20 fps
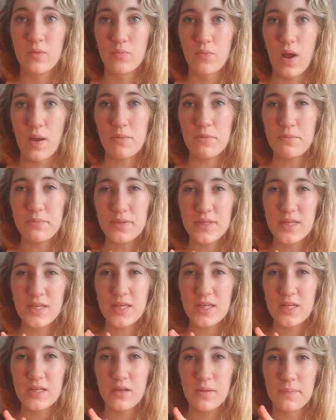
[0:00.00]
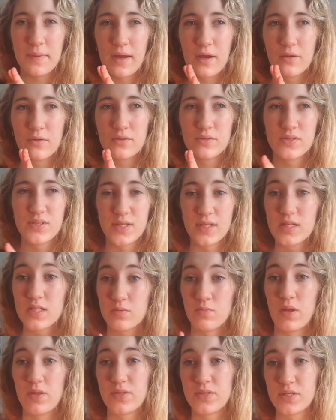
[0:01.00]
probably about
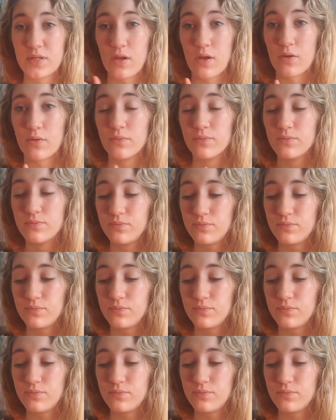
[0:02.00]
six months ago.